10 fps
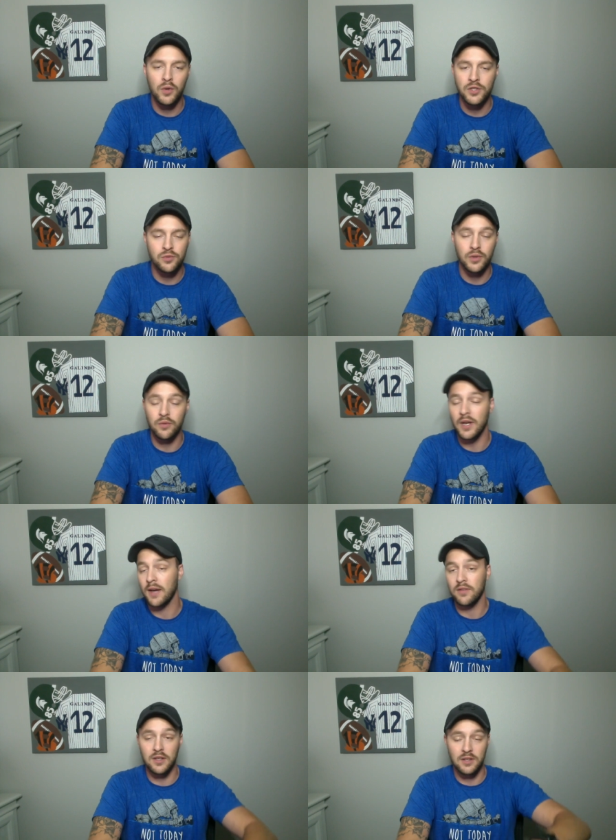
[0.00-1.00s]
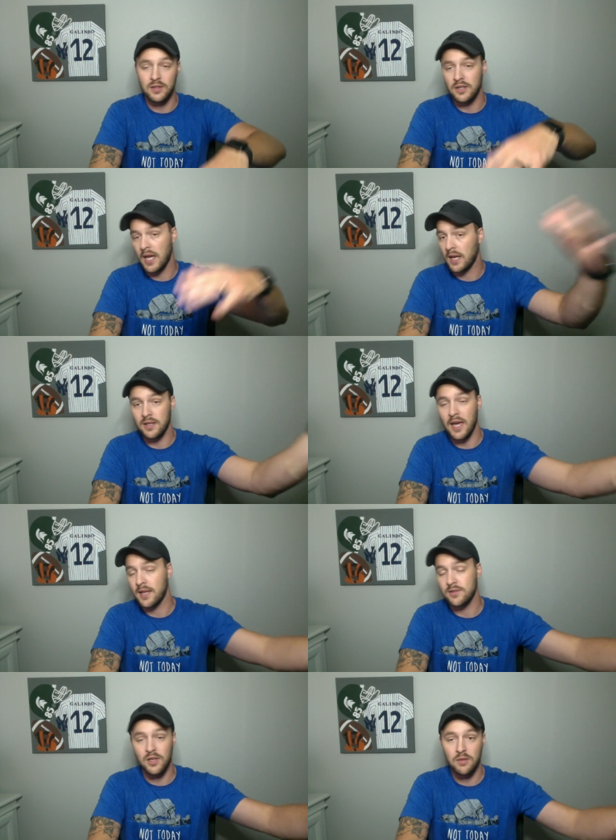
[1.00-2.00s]
which we would have to take
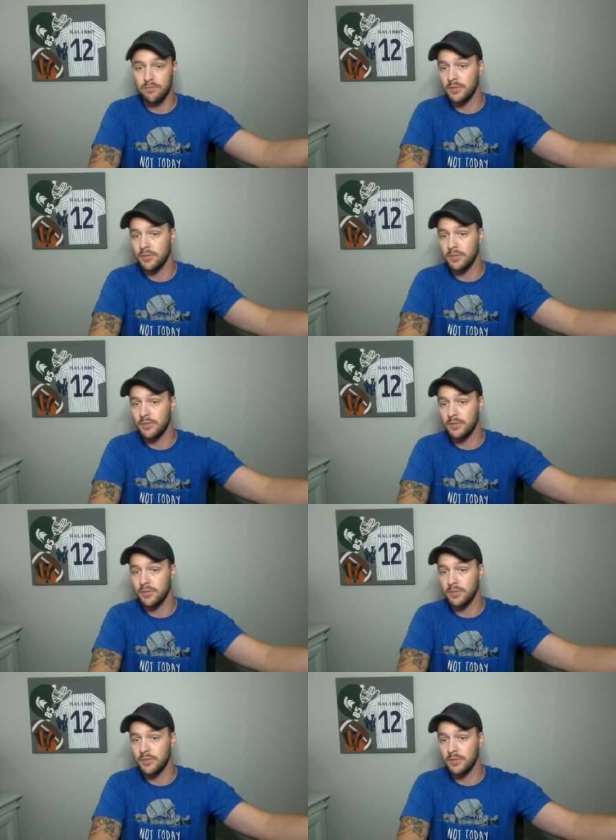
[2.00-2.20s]
tests on